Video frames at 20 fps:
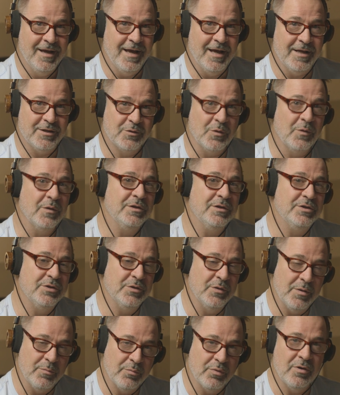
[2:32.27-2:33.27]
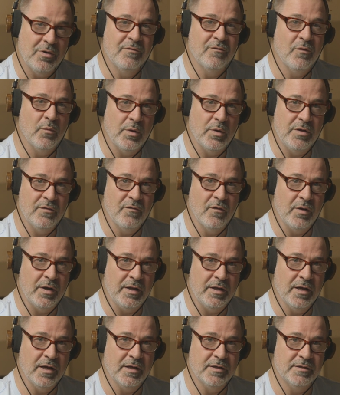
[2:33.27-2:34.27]
It's going to improve on what you've already
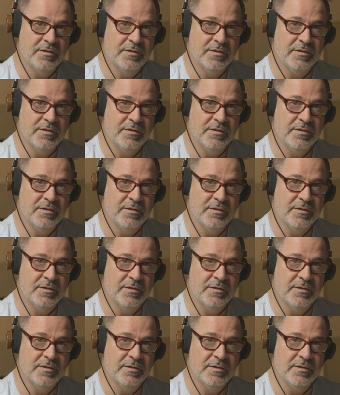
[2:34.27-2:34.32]
done.